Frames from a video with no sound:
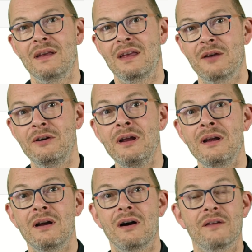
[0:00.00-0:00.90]
Here,
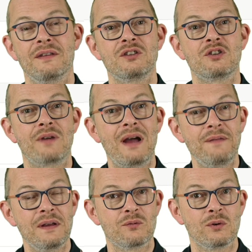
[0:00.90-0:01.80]
on the
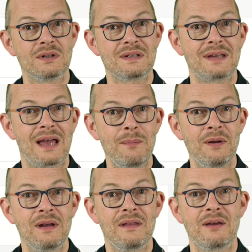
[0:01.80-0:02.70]
Traffic Rules tab,
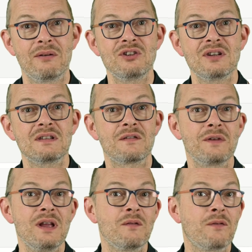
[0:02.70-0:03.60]
there are just
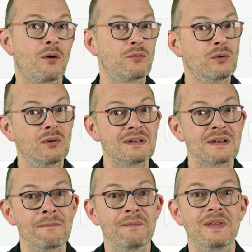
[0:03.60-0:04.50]
3 or 4 rules
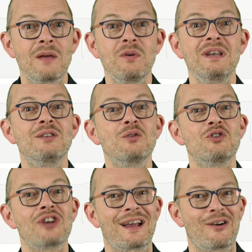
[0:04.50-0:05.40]
that we need to
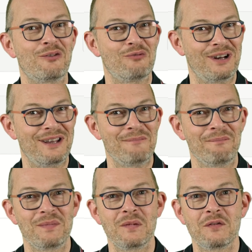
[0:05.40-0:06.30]
check on really.
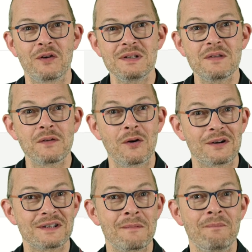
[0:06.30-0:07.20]
First, of
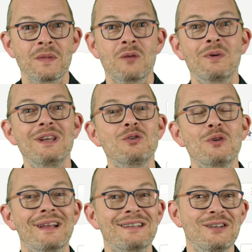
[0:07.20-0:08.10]
course, we need to
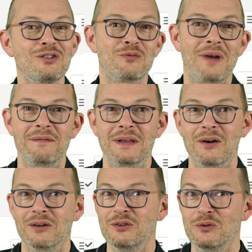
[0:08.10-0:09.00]
let in traffic
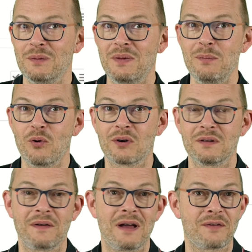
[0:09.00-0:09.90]
on UDP port
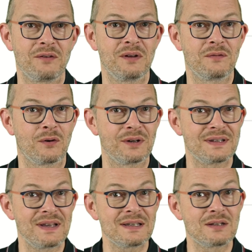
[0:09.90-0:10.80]

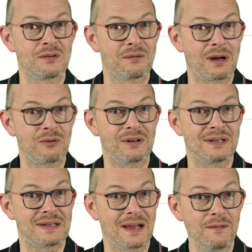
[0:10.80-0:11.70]
546 to the router
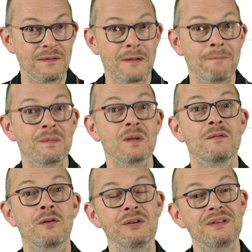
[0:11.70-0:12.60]
itself
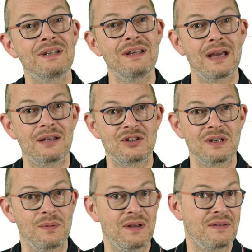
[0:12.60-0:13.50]
for
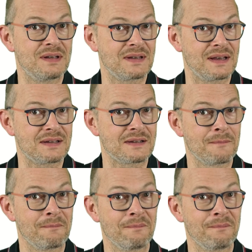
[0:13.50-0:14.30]
DHCP-v6.